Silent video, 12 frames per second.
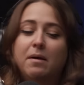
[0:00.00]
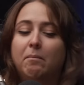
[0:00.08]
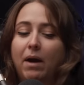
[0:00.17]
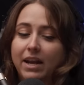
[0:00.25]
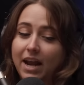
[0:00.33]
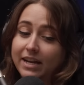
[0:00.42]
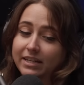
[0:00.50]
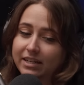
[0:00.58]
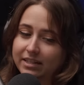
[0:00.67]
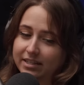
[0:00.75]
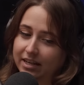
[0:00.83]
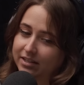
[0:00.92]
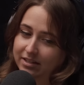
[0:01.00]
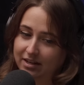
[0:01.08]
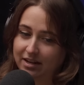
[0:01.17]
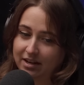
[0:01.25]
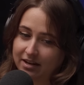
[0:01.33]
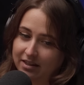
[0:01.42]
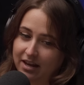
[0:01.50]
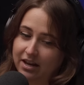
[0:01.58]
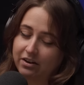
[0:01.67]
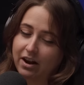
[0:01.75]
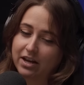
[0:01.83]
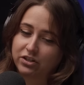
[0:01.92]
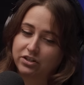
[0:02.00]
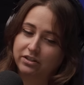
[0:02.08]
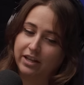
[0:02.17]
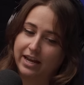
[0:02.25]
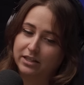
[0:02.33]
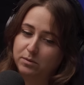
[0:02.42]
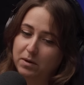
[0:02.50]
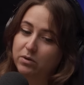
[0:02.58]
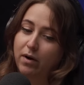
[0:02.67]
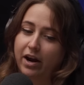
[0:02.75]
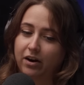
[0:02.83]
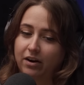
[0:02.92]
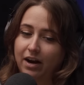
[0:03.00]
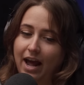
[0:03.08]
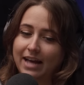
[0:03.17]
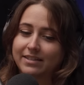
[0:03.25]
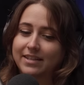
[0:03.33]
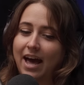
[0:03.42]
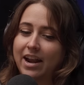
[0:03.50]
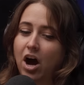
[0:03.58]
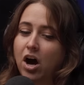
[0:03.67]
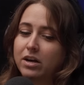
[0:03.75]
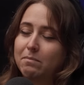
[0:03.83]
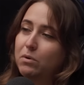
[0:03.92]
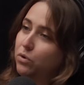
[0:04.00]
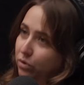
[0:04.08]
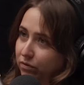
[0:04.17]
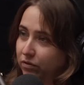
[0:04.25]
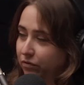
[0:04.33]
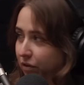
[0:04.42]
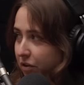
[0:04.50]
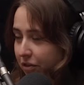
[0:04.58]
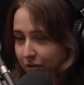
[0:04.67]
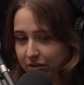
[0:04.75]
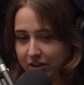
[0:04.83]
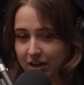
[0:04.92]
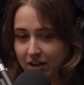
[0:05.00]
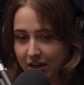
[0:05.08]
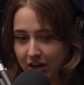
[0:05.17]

By 1960, the international land speed record had sat unmoved for 13